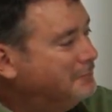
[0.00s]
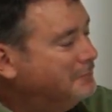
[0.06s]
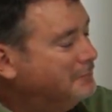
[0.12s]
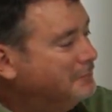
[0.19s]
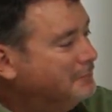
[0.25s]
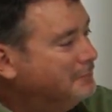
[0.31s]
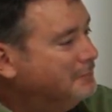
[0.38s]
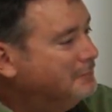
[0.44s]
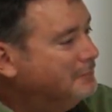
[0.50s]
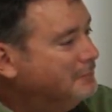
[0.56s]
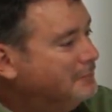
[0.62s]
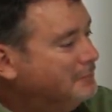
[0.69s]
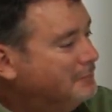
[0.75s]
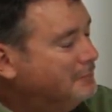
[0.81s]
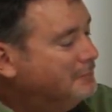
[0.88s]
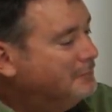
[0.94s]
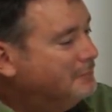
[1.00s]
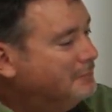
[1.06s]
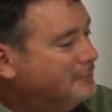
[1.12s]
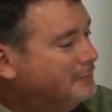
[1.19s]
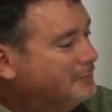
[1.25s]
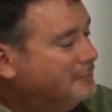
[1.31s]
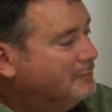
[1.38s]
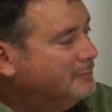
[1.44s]

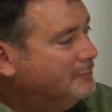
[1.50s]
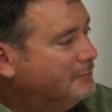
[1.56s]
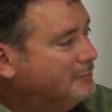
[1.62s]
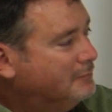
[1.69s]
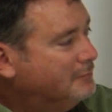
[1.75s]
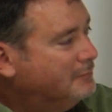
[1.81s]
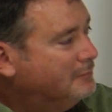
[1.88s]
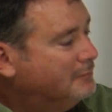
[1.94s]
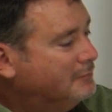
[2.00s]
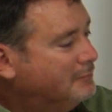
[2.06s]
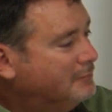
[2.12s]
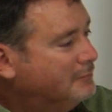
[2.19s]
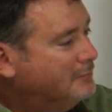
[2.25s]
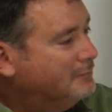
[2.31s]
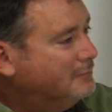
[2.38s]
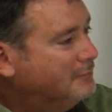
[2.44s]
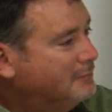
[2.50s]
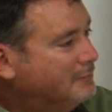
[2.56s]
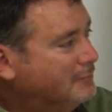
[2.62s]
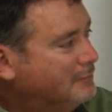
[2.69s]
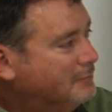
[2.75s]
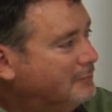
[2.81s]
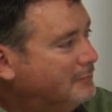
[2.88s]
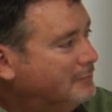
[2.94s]

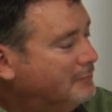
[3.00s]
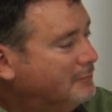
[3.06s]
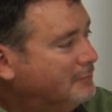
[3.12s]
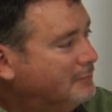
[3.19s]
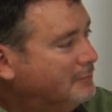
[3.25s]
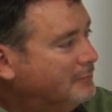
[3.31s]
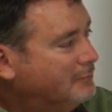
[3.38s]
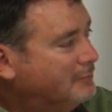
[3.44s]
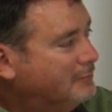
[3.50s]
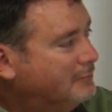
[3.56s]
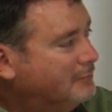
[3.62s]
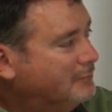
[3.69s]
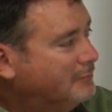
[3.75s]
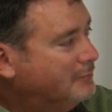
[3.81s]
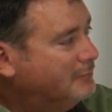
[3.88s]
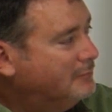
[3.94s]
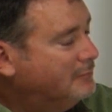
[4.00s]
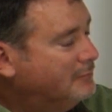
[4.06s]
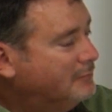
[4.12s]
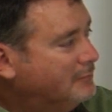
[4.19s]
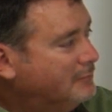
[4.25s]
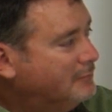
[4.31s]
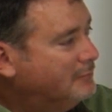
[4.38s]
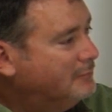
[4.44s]

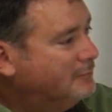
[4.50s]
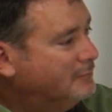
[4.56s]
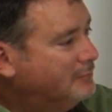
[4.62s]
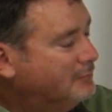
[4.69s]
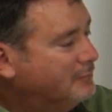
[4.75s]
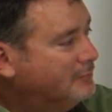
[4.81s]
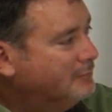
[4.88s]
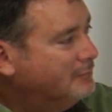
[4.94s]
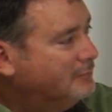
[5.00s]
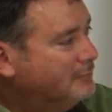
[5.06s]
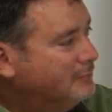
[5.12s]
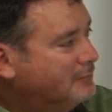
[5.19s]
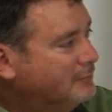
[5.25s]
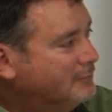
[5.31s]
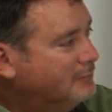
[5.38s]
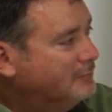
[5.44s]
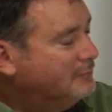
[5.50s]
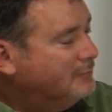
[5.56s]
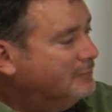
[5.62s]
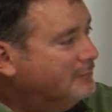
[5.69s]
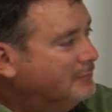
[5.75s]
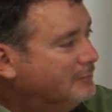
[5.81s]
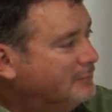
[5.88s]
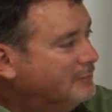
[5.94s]

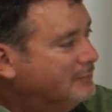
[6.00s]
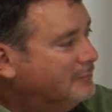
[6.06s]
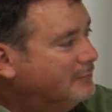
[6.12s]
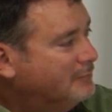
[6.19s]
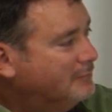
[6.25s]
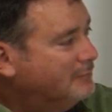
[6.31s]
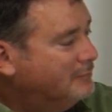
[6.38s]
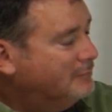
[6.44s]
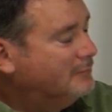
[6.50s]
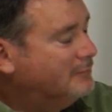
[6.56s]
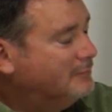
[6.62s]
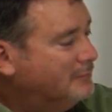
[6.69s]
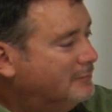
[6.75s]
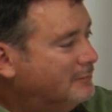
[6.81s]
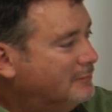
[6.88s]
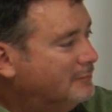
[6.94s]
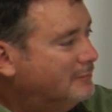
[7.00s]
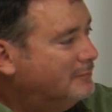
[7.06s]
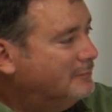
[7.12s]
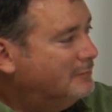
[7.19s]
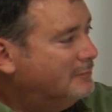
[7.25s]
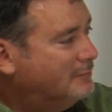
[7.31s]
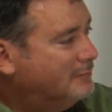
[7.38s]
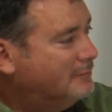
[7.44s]

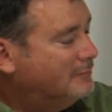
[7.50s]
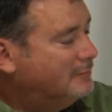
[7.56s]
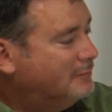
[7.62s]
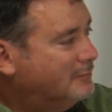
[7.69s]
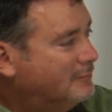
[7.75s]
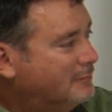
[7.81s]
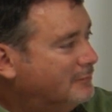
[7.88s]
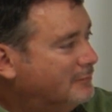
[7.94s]
[no speech]